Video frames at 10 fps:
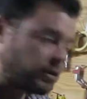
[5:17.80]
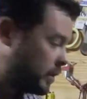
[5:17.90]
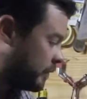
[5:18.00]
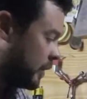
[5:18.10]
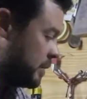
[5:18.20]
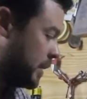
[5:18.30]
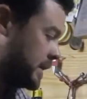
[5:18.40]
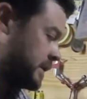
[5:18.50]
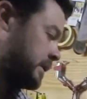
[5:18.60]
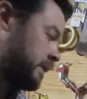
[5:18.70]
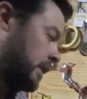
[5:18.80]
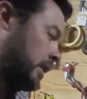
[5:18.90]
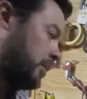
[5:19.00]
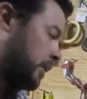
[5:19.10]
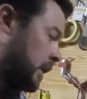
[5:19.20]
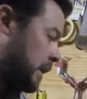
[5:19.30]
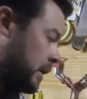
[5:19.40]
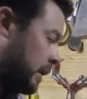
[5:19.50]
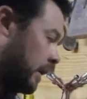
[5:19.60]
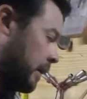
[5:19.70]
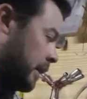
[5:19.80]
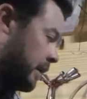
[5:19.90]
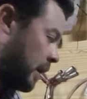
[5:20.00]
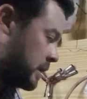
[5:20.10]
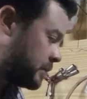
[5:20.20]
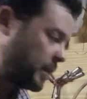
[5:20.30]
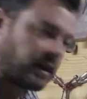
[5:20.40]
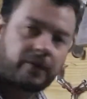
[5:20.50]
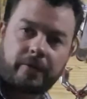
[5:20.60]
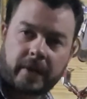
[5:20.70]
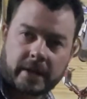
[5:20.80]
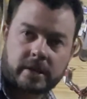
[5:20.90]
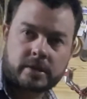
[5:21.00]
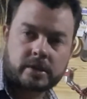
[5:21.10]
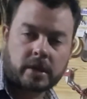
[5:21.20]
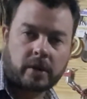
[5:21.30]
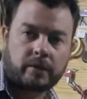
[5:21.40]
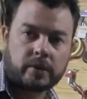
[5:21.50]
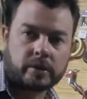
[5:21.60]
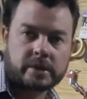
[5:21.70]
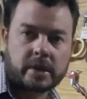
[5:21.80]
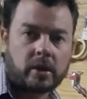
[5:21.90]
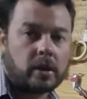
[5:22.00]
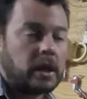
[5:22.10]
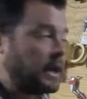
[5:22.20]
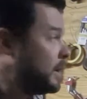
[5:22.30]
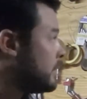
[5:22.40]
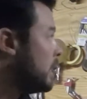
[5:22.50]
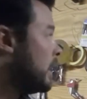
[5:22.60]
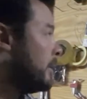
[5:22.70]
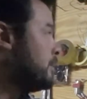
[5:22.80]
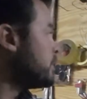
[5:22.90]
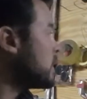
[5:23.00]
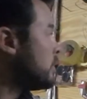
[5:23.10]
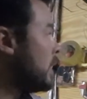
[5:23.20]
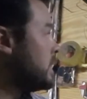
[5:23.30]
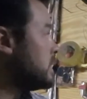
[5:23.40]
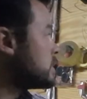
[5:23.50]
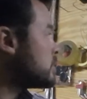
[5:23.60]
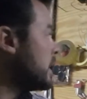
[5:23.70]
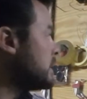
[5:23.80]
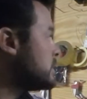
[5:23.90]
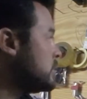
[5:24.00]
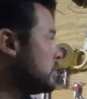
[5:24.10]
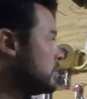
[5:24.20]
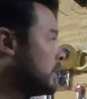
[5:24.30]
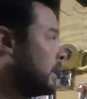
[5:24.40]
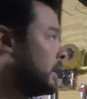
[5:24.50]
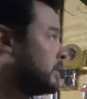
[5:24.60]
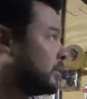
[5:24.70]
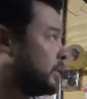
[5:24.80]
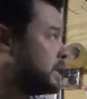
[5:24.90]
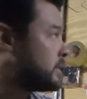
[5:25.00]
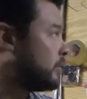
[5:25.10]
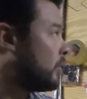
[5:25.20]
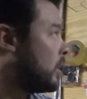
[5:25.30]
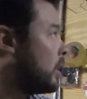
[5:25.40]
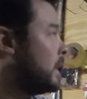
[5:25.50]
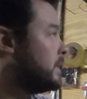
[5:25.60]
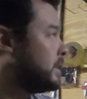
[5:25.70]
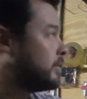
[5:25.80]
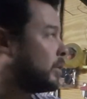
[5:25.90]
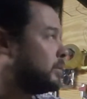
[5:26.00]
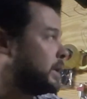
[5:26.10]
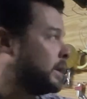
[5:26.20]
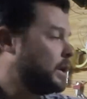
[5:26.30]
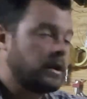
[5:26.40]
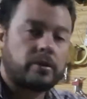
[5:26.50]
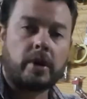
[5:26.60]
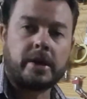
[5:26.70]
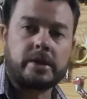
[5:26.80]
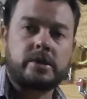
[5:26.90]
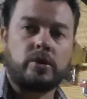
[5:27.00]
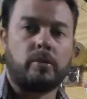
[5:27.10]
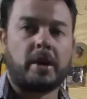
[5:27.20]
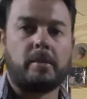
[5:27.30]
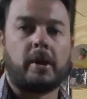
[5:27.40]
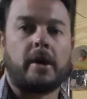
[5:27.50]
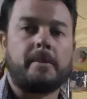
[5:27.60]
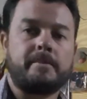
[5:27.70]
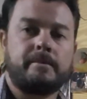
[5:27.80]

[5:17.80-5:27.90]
Do a very basic setup. A nice big fat fuel cell running straight to your reservoir, and then from there running to your bubbler.